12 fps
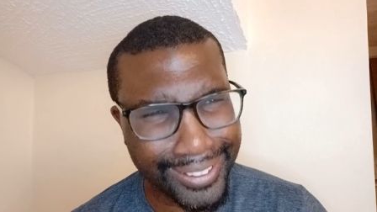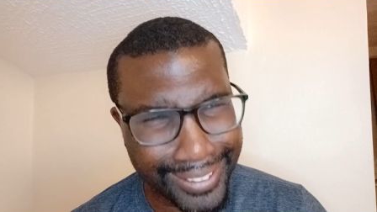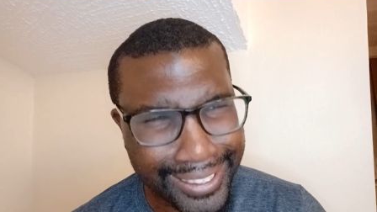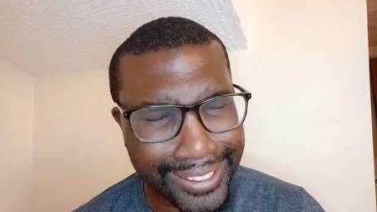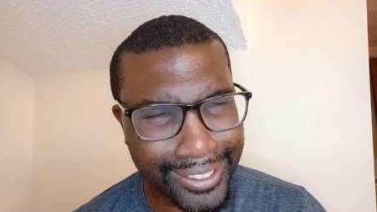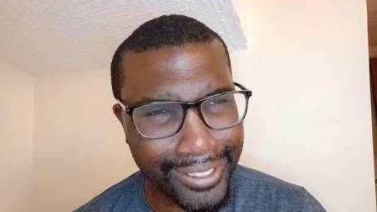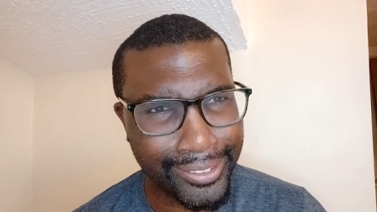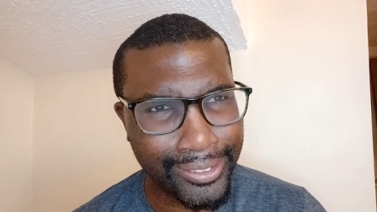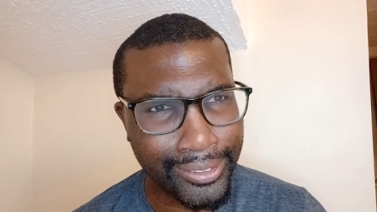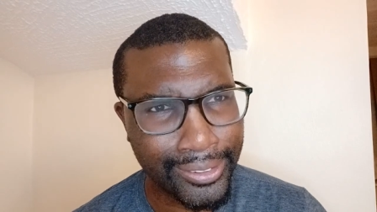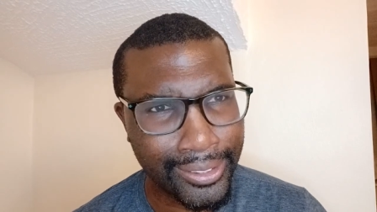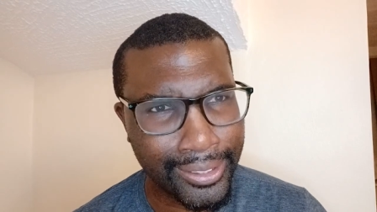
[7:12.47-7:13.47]
listen,
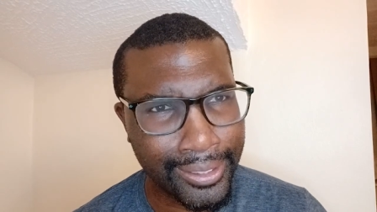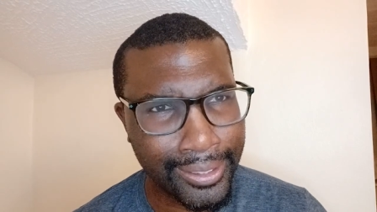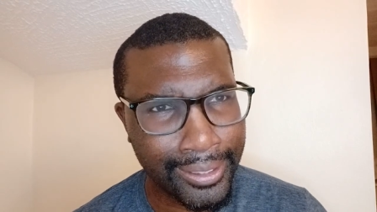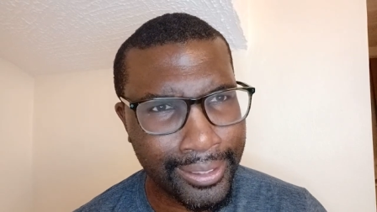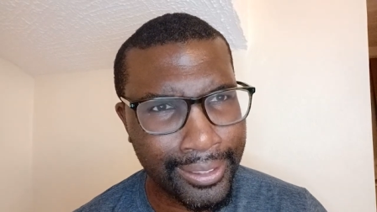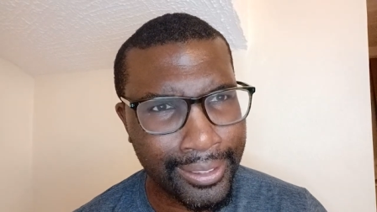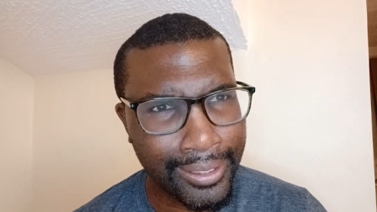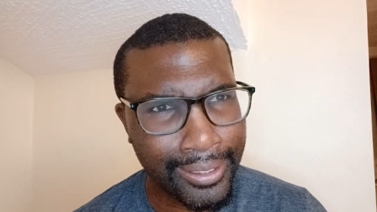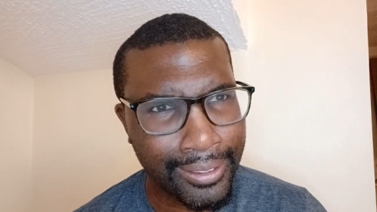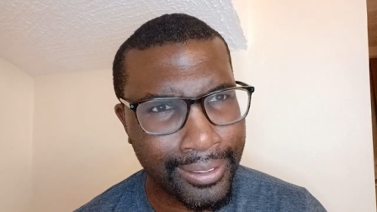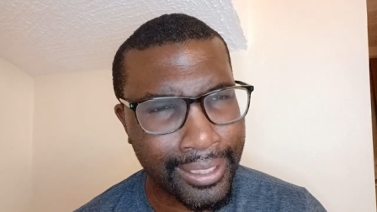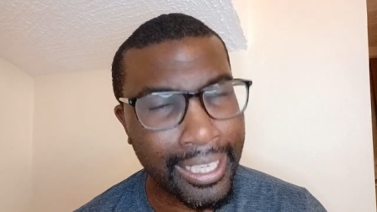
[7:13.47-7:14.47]

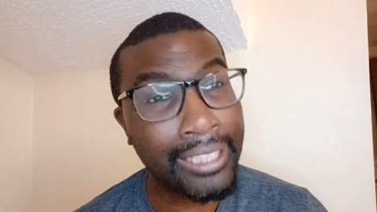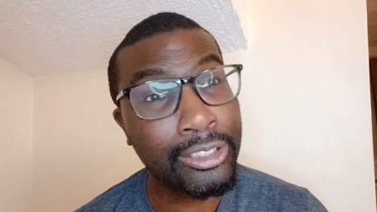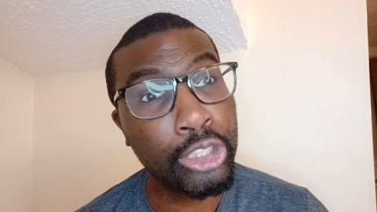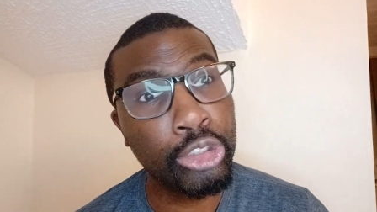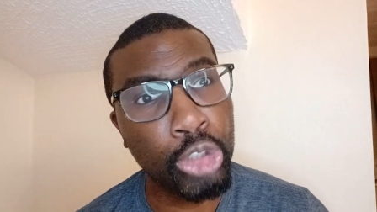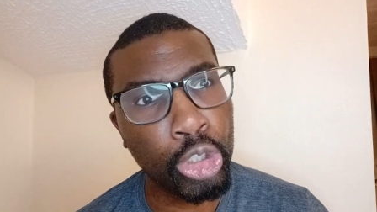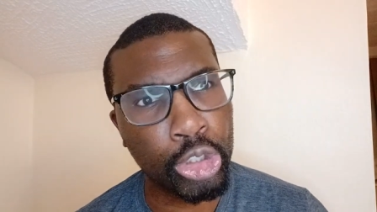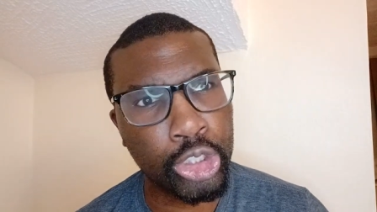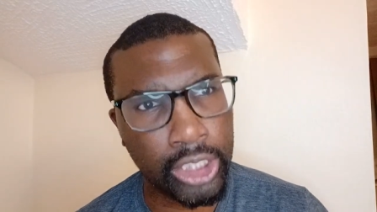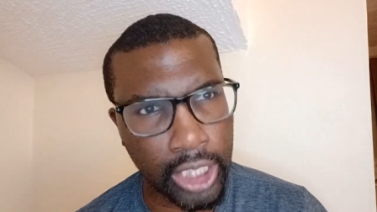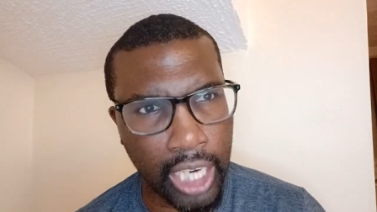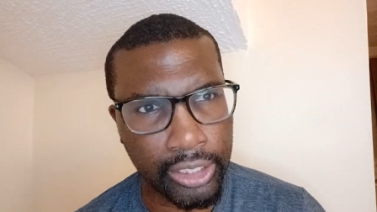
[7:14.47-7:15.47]
and to not
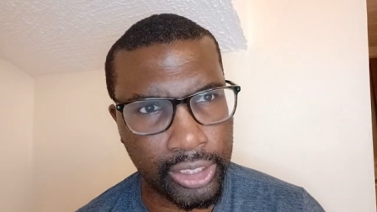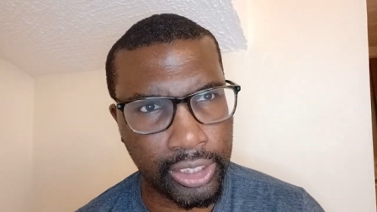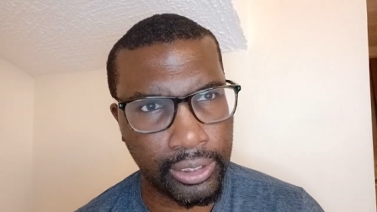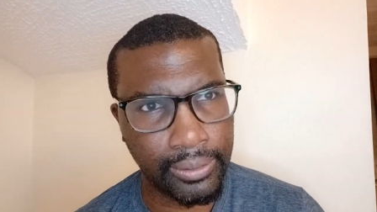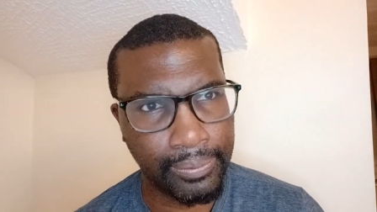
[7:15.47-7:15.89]
judge.